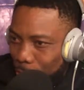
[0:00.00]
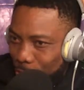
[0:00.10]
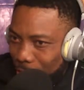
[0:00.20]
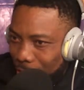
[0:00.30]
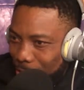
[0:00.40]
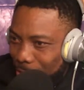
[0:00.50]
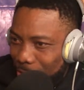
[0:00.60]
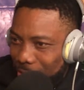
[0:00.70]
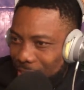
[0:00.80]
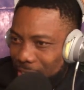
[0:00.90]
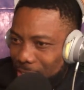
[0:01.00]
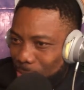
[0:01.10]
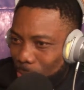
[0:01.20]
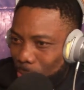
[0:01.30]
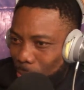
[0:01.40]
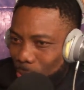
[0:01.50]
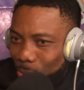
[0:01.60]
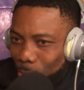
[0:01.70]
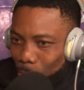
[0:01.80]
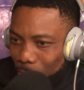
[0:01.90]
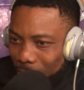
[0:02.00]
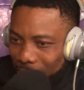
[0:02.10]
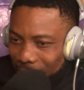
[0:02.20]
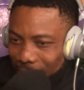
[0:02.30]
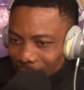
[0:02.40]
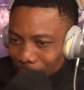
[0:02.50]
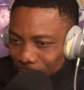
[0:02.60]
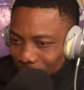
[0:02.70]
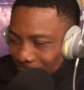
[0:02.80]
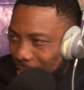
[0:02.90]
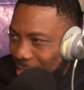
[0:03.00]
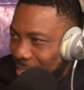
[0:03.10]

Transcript: of the child. So once you're a woman and you have a child,